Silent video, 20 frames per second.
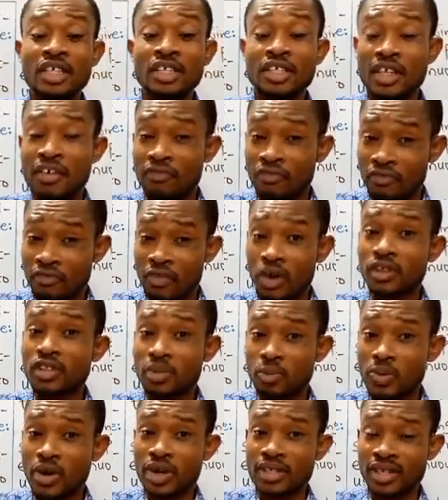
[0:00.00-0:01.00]
the
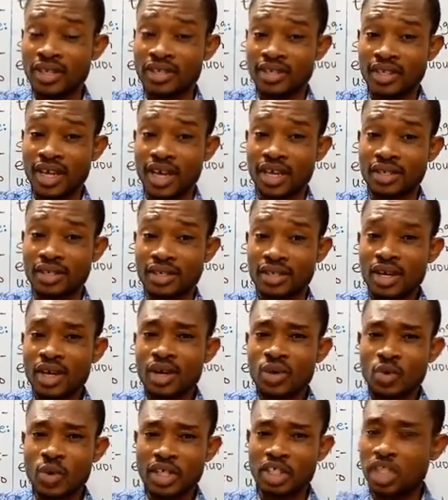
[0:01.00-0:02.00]
fourth present
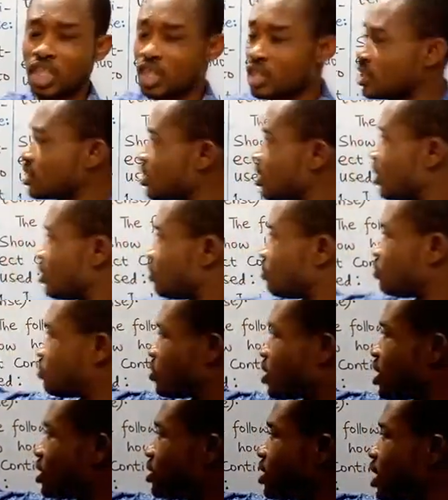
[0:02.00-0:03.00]
tense, which is
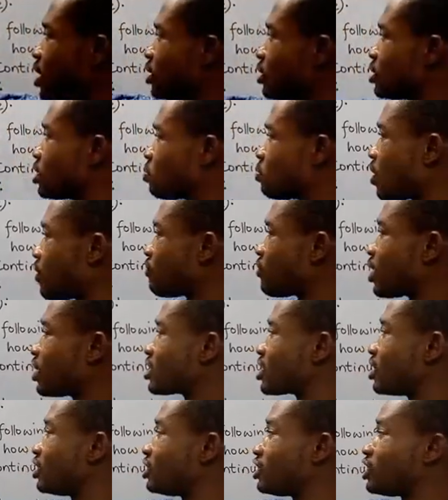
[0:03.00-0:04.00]
present
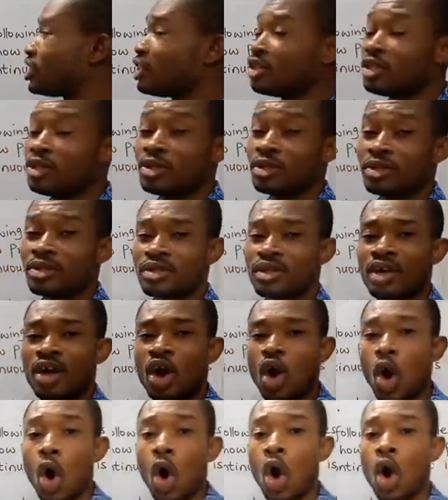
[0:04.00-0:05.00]
perfect continuous
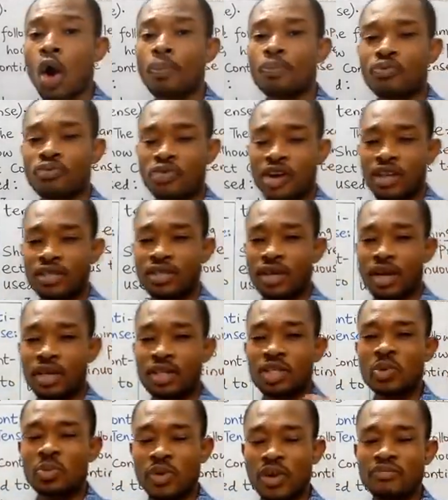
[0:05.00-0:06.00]
or
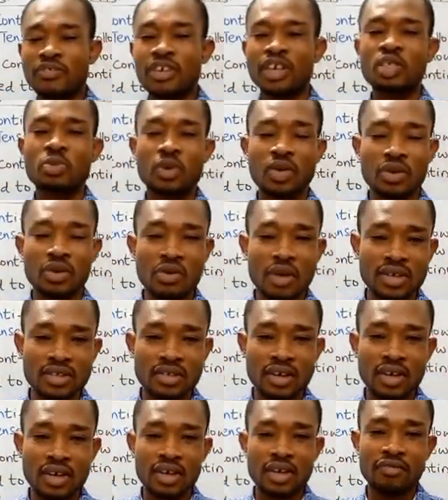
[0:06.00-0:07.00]
present perfect
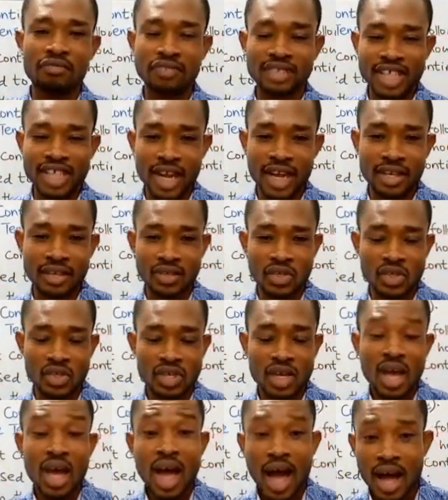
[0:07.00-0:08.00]
progressive
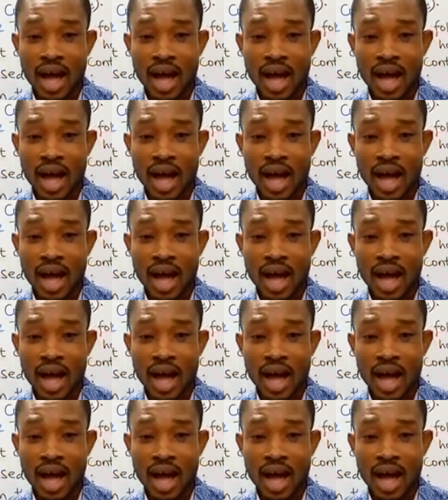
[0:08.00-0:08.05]
tense.